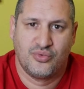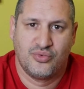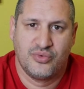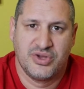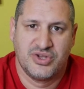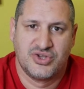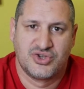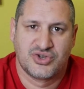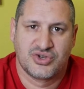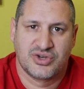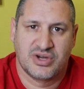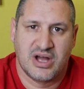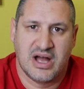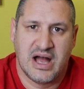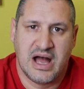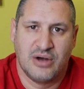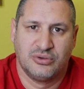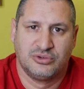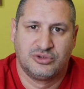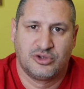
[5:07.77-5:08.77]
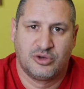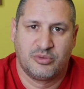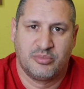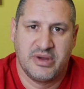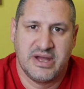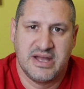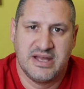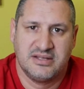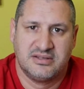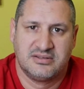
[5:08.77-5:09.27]
which
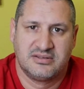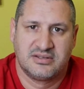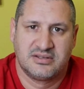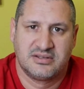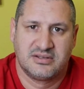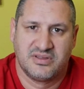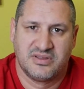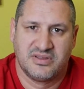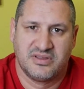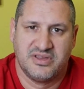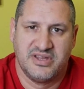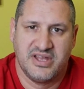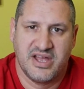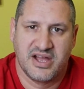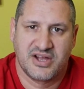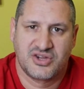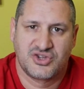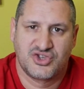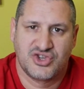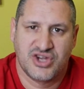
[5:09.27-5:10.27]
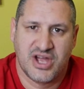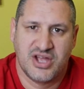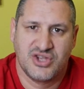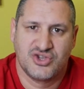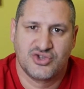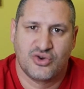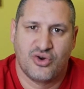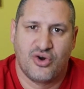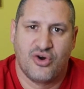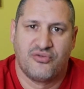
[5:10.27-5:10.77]
automate the
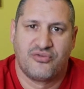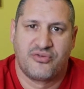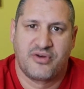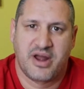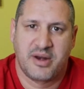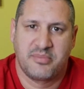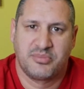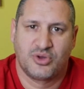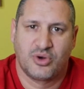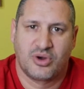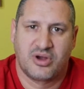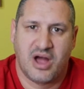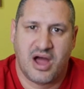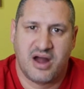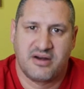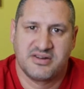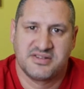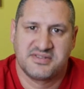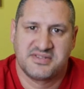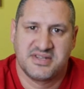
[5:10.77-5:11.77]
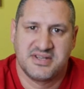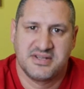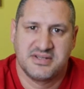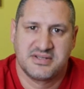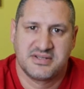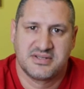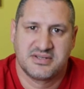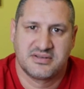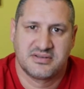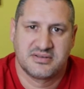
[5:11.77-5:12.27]
exchange of
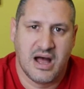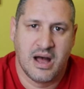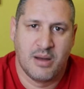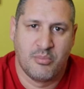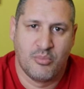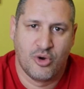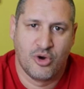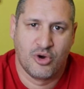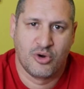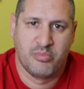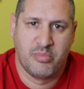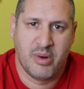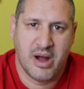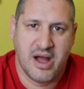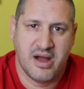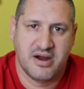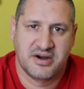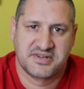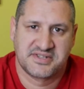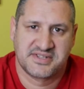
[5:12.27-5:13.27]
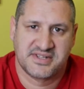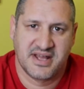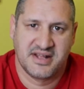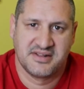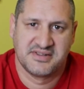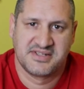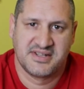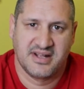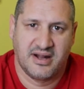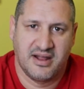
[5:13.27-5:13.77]
cryptocurrencies among buyers
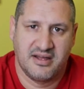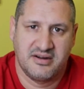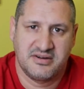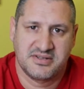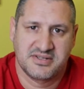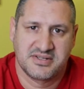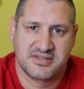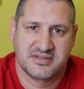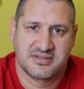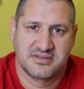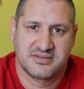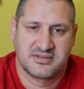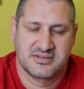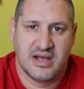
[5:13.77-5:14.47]
and sellers,